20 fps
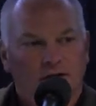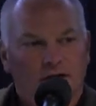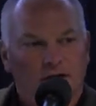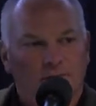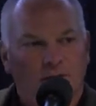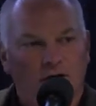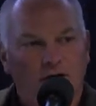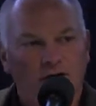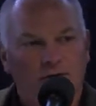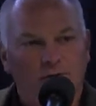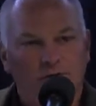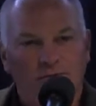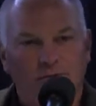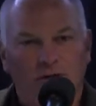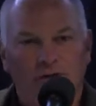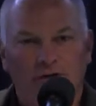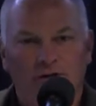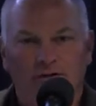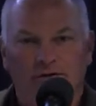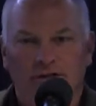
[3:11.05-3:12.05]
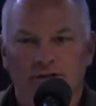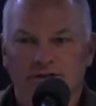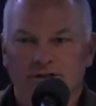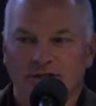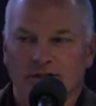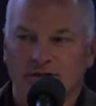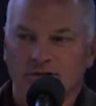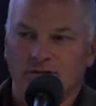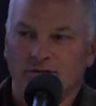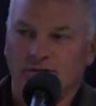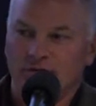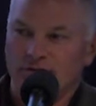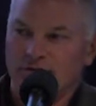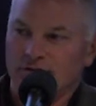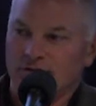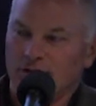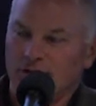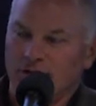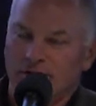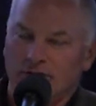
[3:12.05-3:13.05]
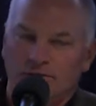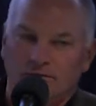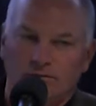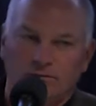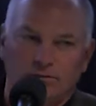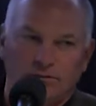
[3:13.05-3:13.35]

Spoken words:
and partnering with Bowling Green State University.